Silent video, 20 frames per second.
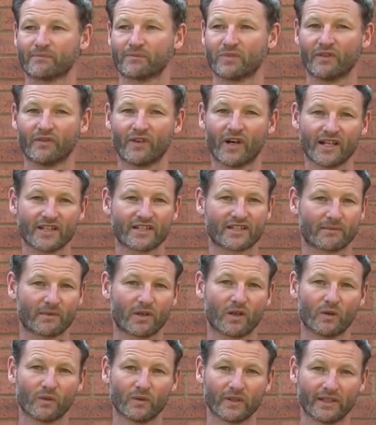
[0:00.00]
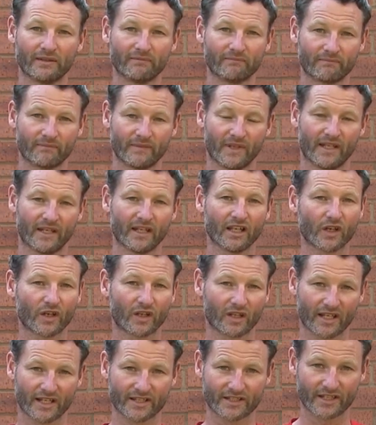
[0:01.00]
provide some cooling in a
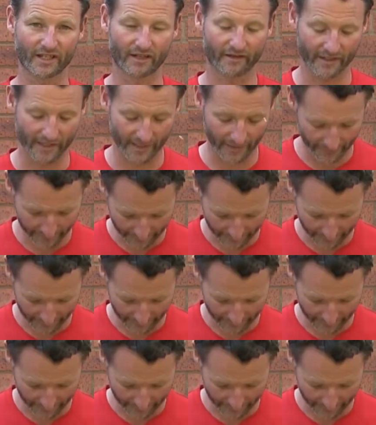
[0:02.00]
localized area,